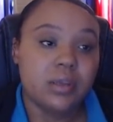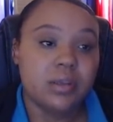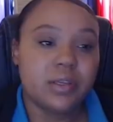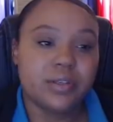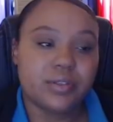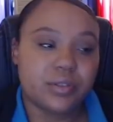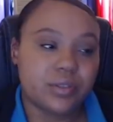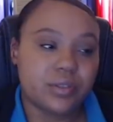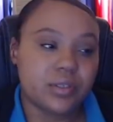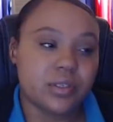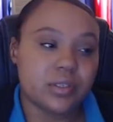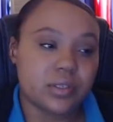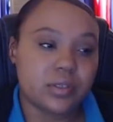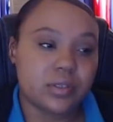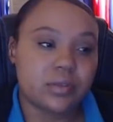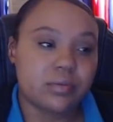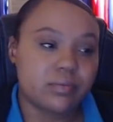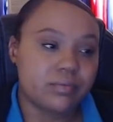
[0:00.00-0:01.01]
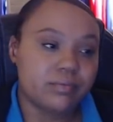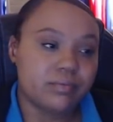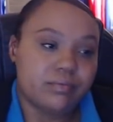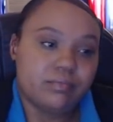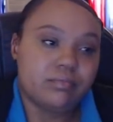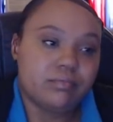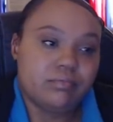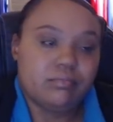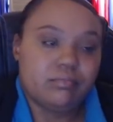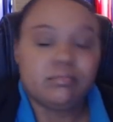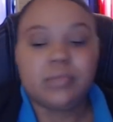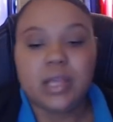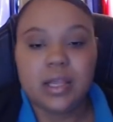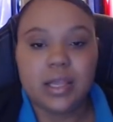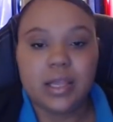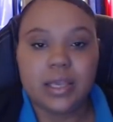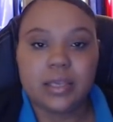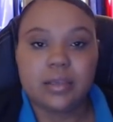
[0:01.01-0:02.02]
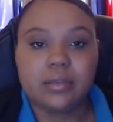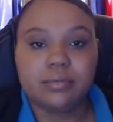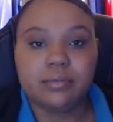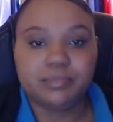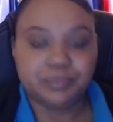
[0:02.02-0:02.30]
it's just, I like it.